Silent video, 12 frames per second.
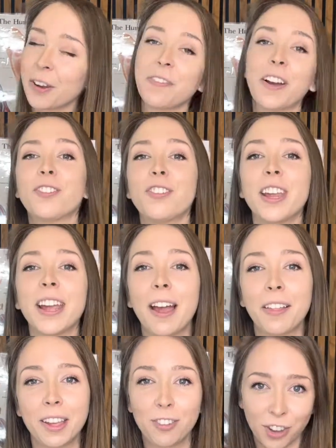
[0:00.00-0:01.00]
functioning how
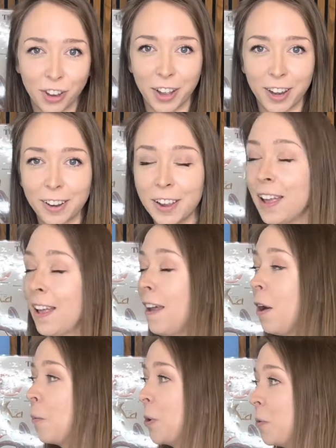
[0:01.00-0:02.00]
they should,
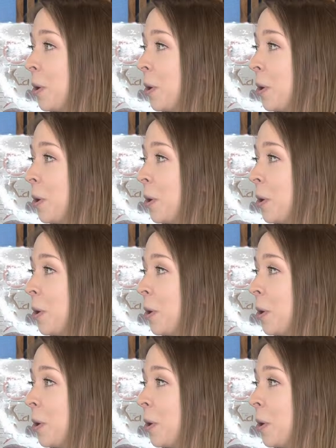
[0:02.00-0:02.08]
when we